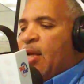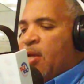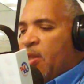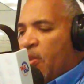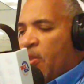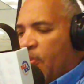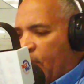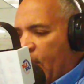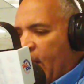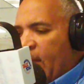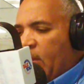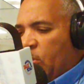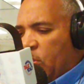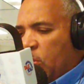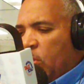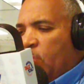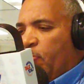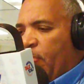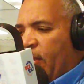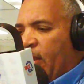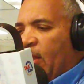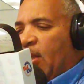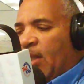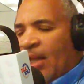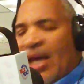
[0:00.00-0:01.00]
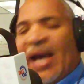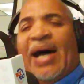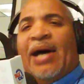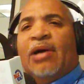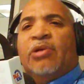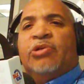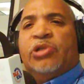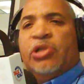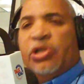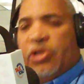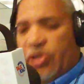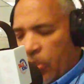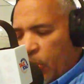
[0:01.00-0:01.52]
They should be allowed
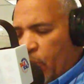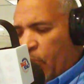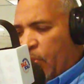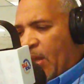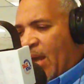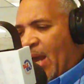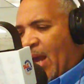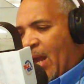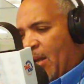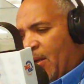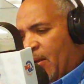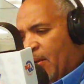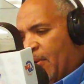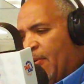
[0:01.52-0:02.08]
to do that.